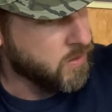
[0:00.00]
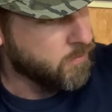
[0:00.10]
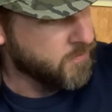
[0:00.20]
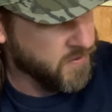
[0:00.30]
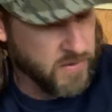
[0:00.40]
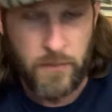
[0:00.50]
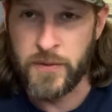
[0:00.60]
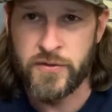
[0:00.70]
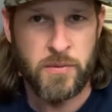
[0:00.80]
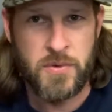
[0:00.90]
This stuff
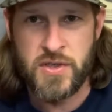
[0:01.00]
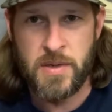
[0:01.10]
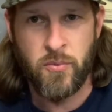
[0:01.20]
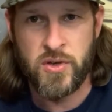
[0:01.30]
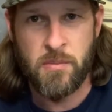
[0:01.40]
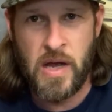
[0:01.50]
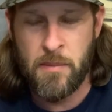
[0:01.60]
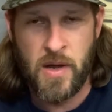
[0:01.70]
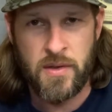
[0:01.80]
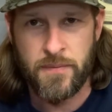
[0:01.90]
was super cheap when you buy it
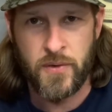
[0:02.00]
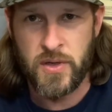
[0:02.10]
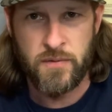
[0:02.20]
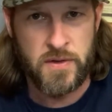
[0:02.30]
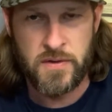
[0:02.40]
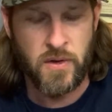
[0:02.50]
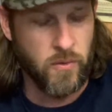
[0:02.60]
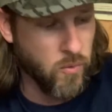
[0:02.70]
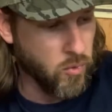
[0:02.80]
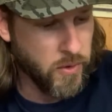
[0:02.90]
by the foot. If you just
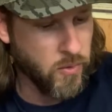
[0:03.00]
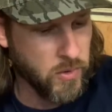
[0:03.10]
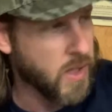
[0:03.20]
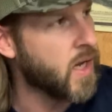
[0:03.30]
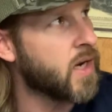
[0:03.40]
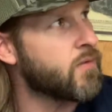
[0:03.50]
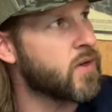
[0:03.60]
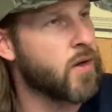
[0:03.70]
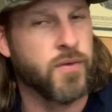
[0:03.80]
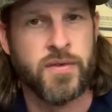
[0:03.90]
don't order it online, if you
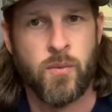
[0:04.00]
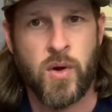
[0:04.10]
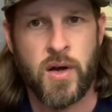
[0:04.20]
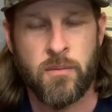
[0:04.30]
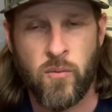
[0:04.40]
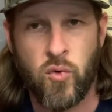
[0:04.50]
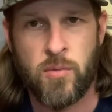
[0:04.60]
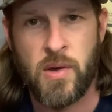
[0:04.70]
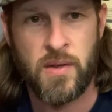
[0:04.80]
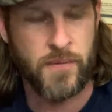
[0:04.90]
go somewhere and order
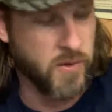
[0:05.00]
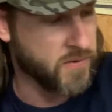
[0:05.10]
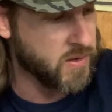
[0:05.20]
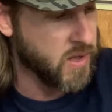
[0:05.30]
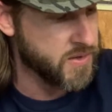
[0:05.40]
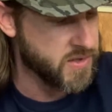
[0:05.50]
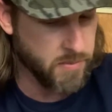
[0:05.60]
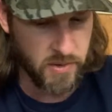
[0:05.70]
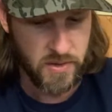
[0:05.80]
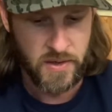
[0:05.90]
it by the foot, it's a lot
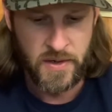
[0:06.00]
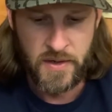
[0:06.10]
cheaper.